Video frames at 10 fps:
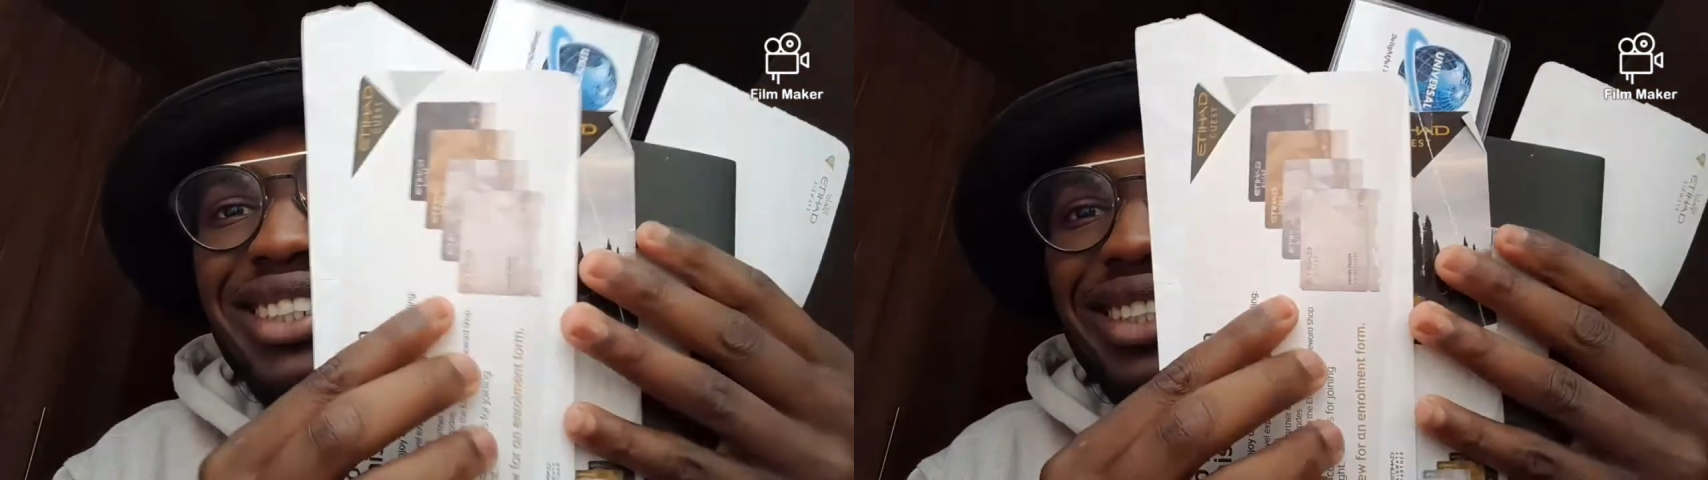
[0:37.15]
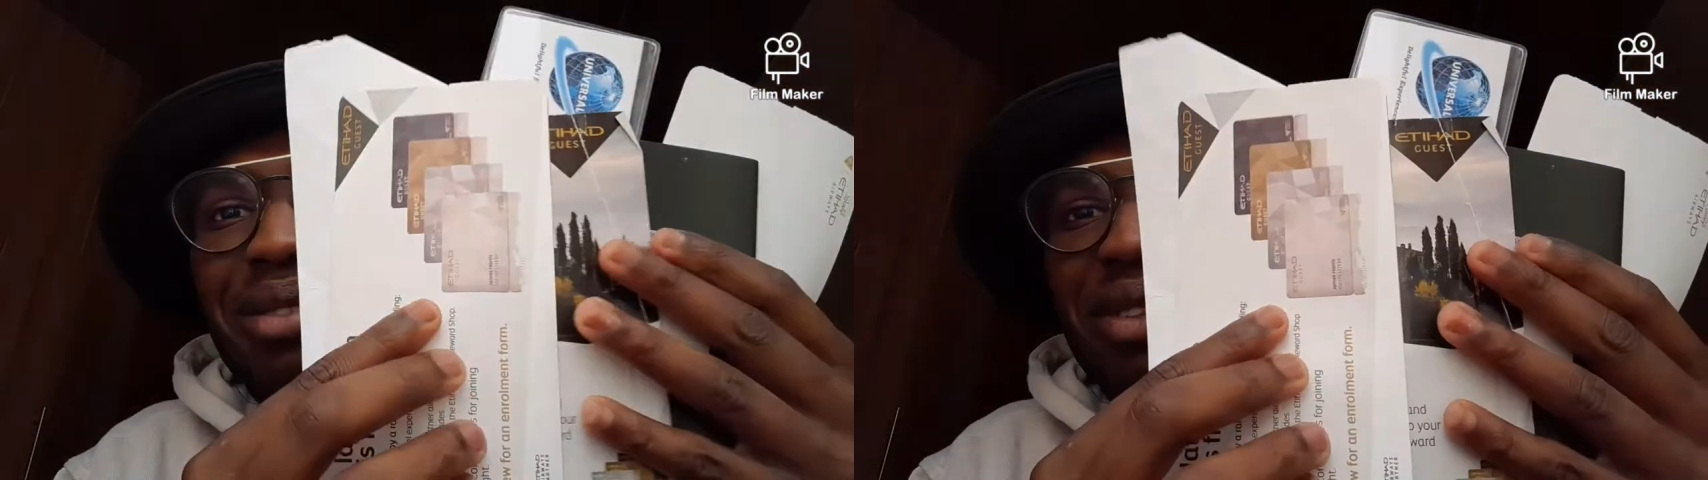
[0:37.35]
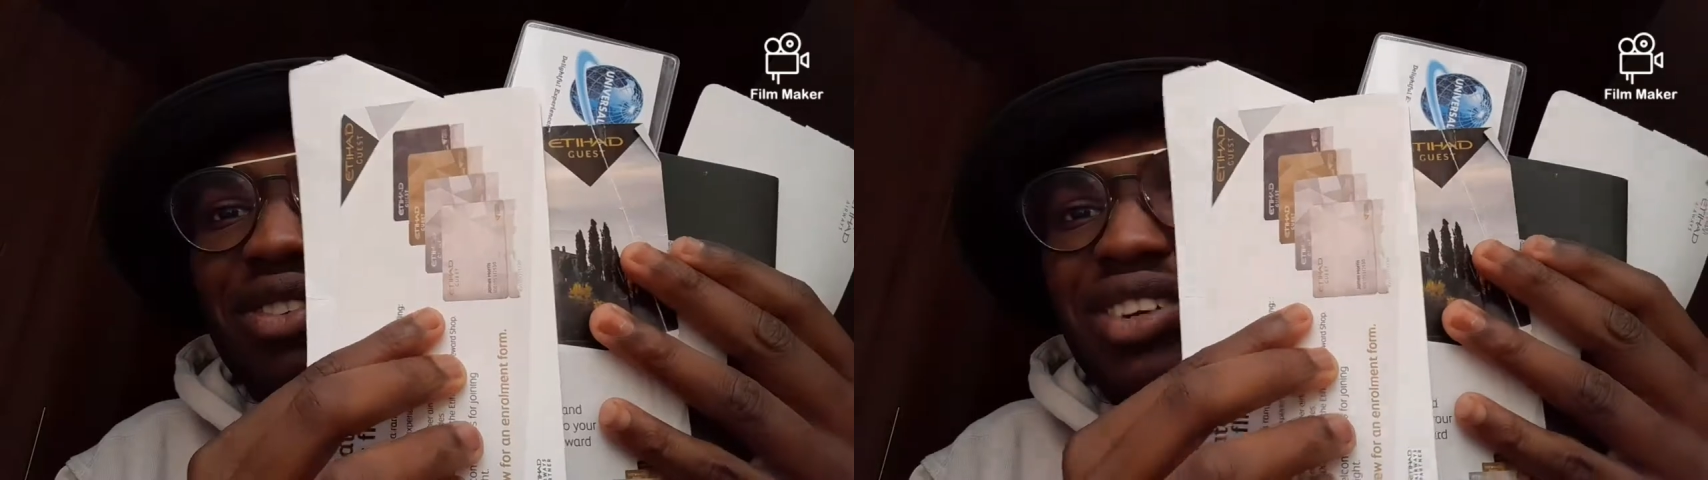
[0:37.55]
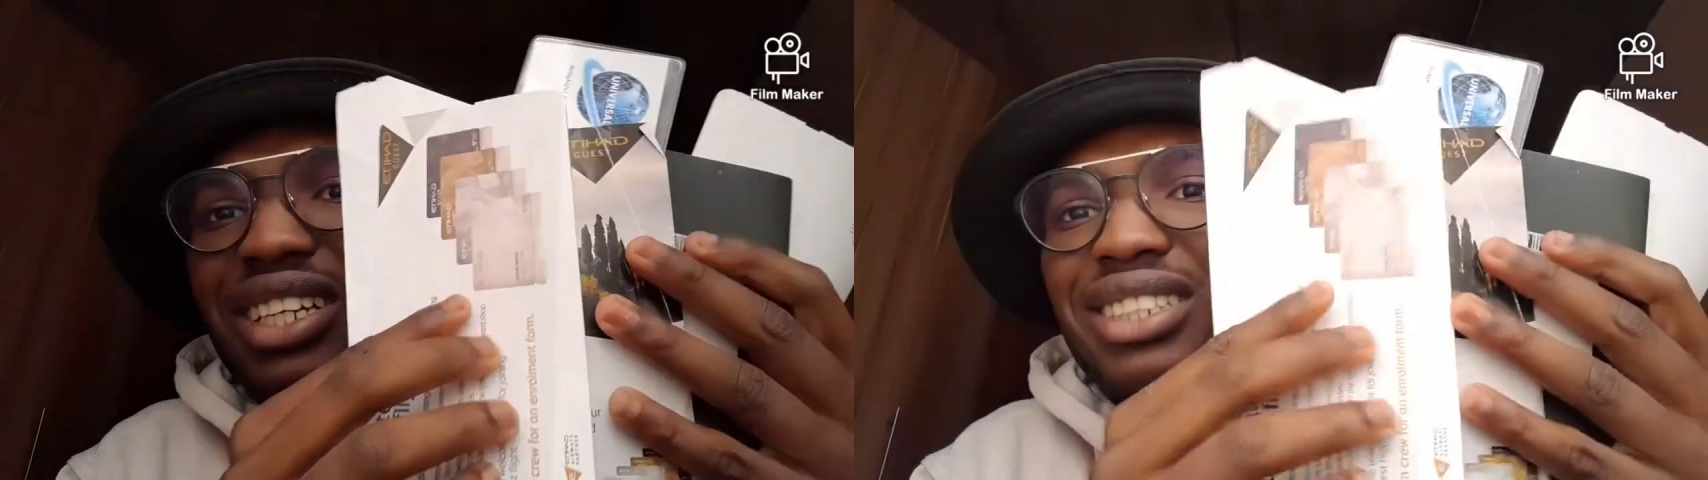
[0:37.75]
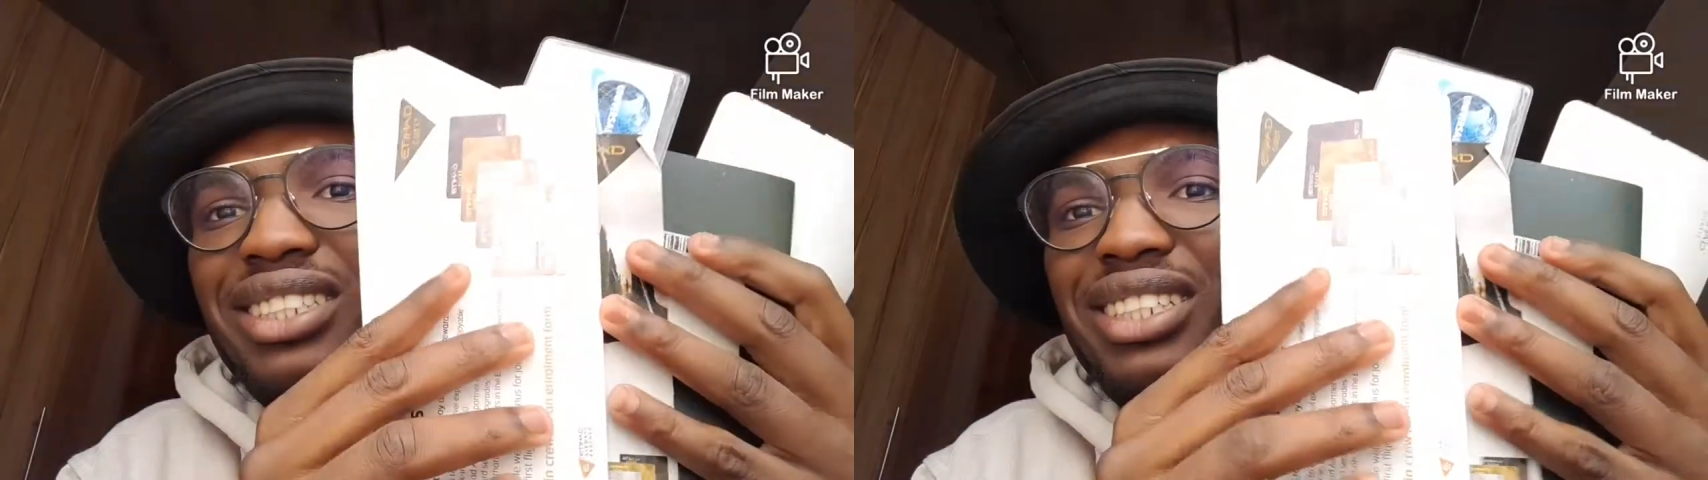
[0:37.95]
these are my
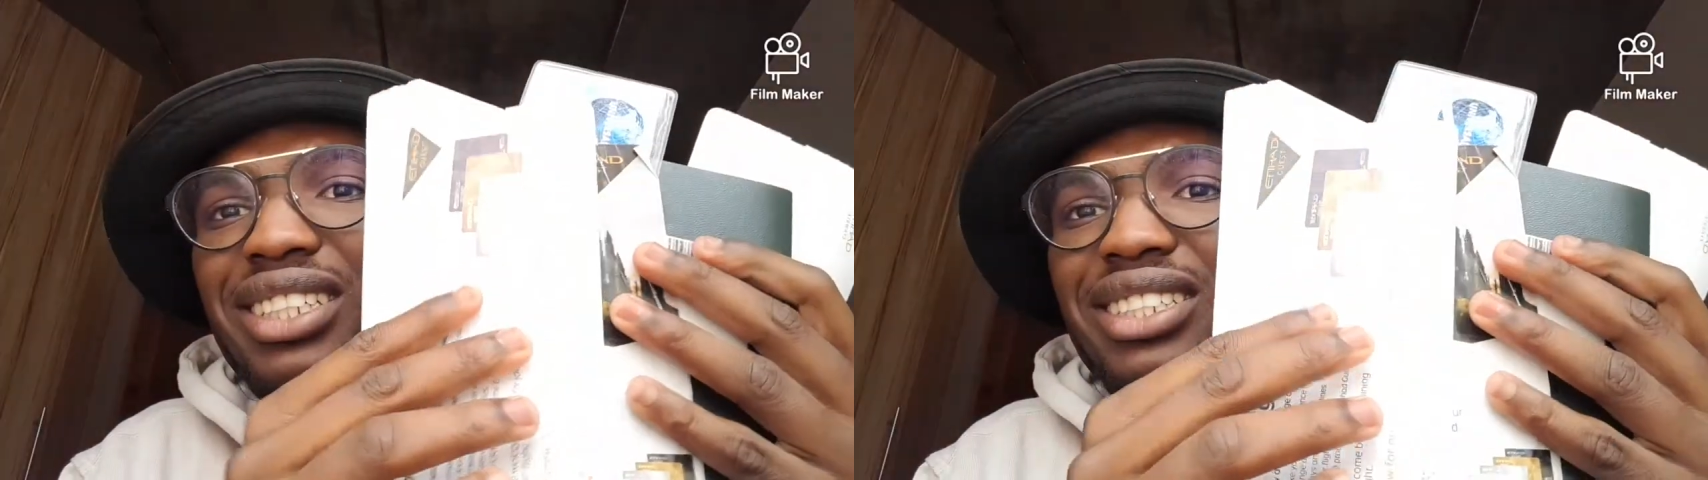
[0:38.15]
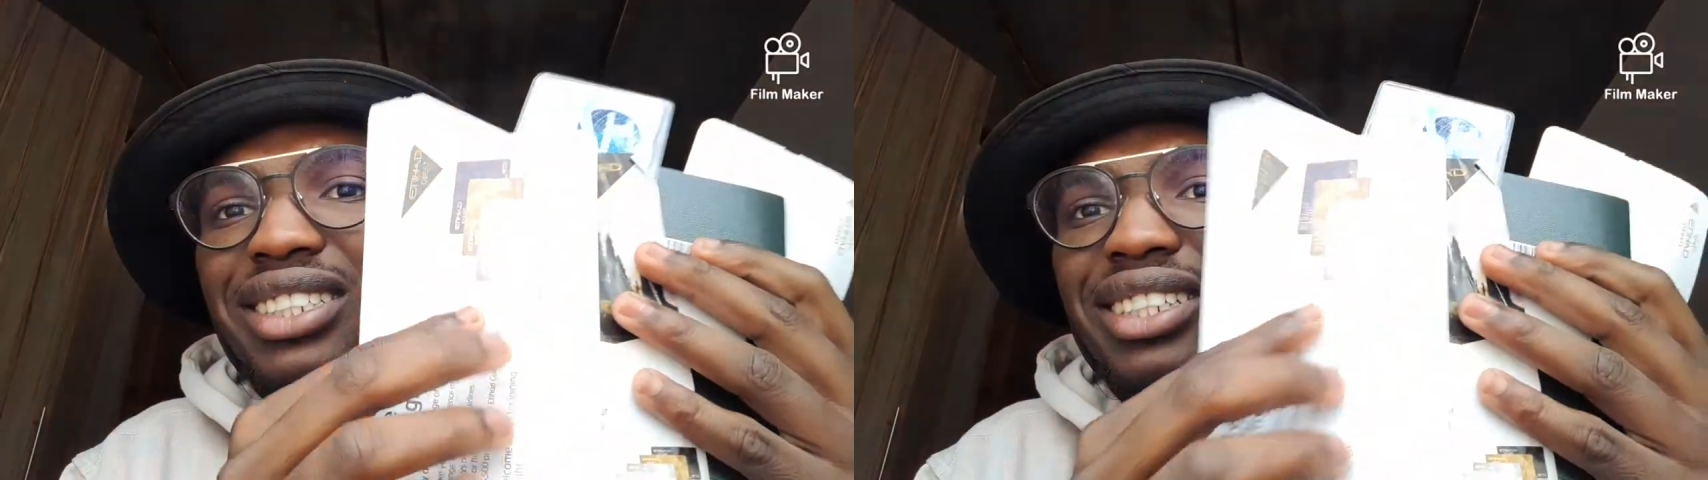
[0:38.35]
flight tickets